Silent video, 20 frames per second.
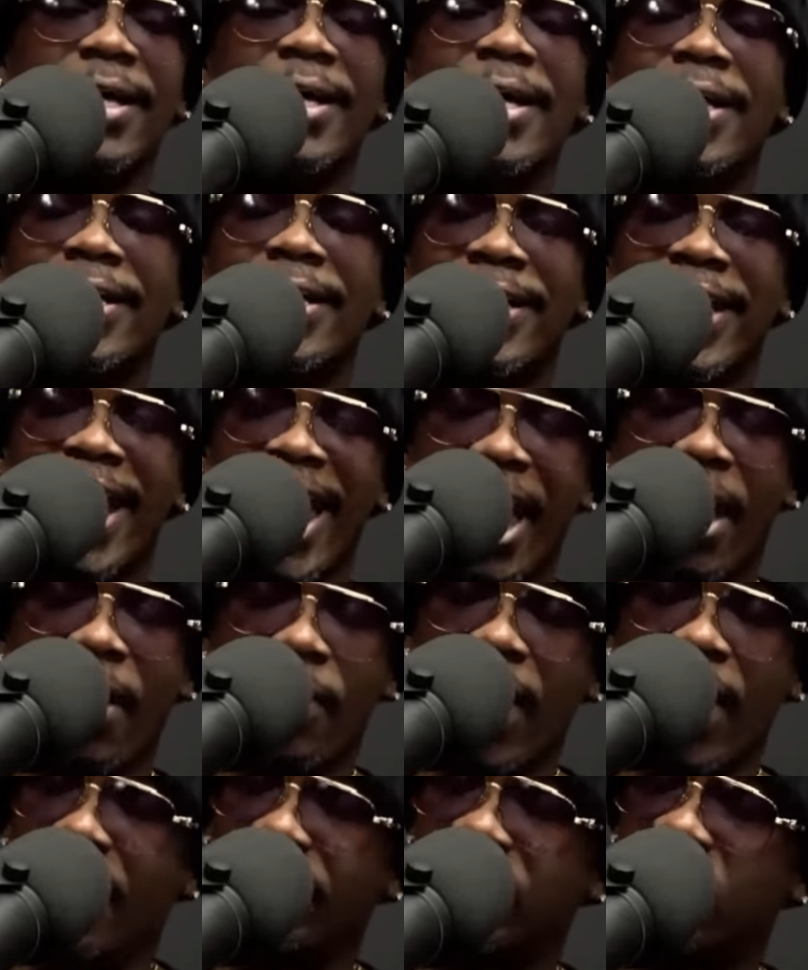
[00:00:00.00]
Now
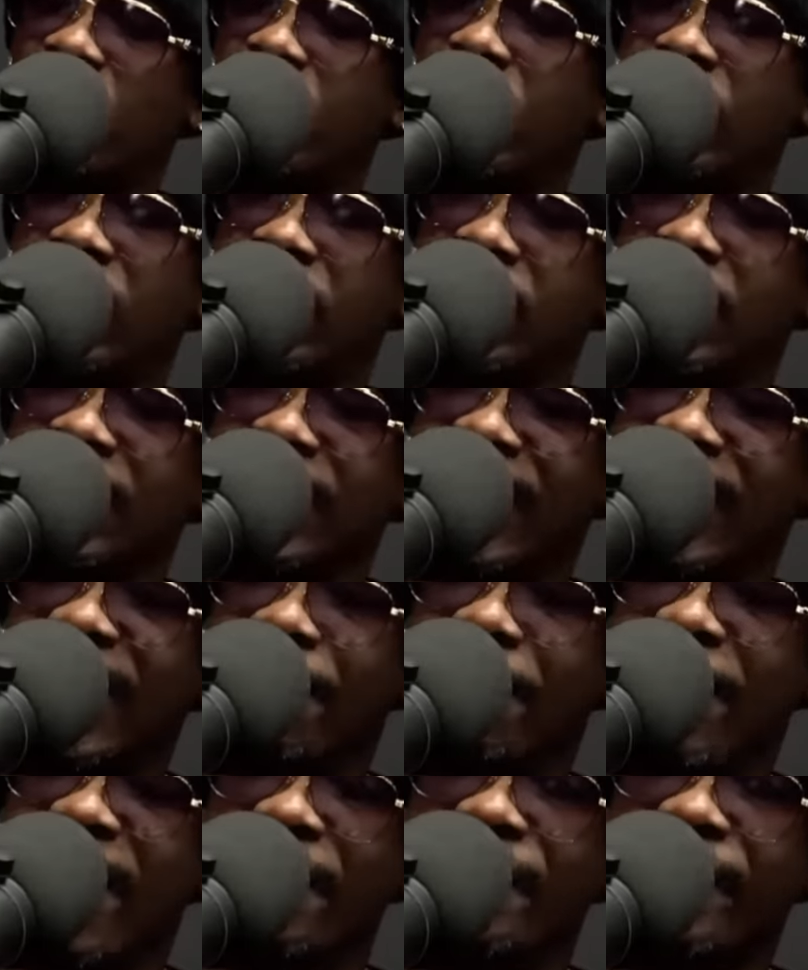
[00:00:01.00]
I'm sort of looking at
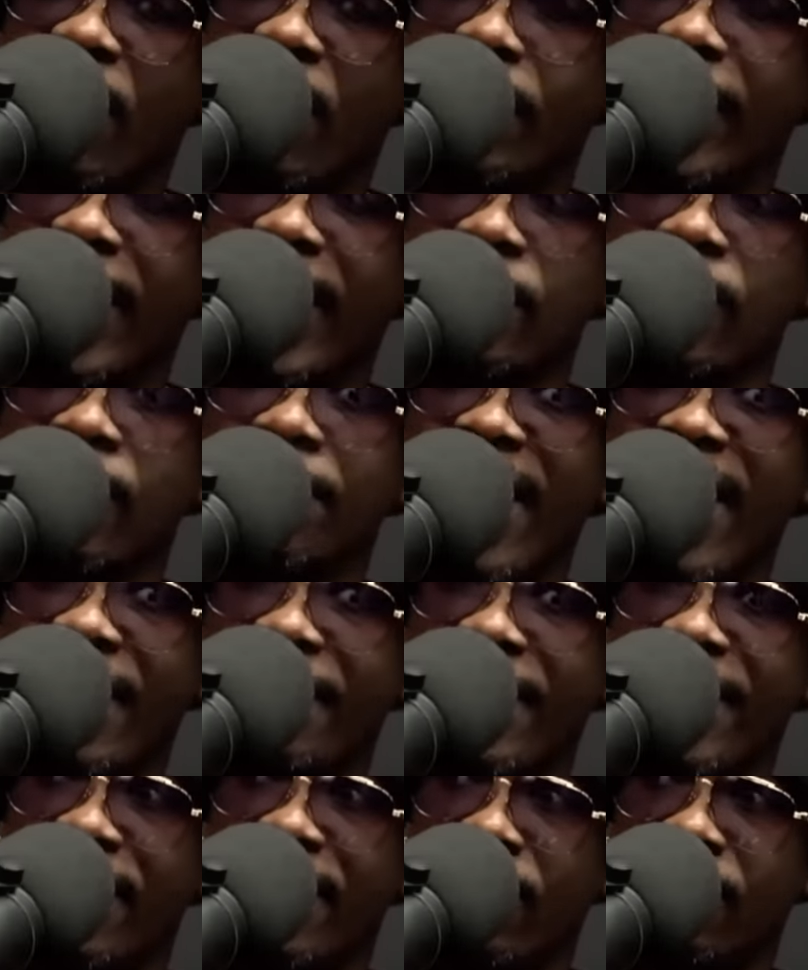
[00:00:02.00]
my thought like you might
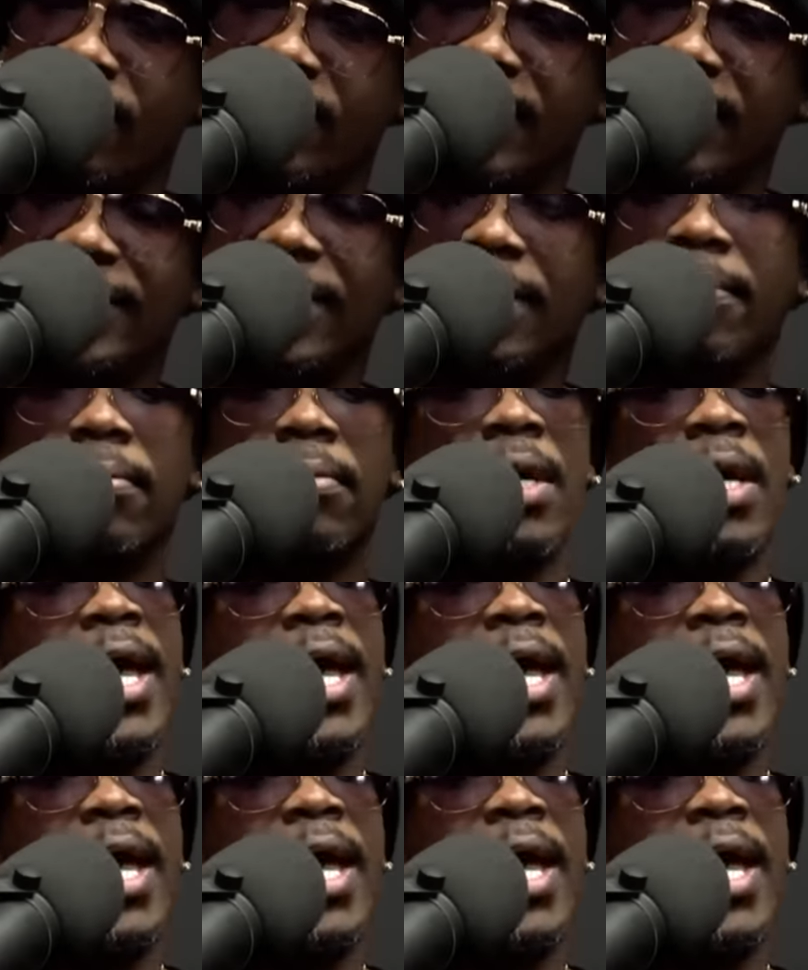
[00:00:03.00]
been on to something.